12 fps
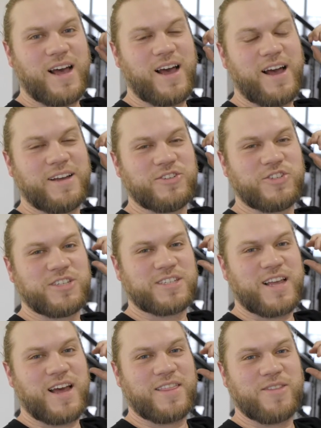I
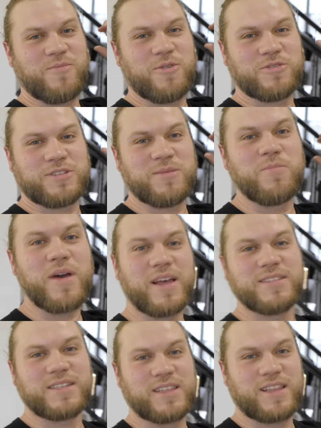just got the most
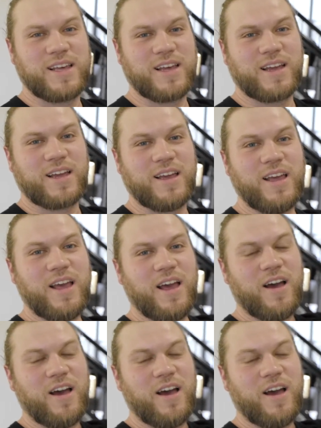amazing thing.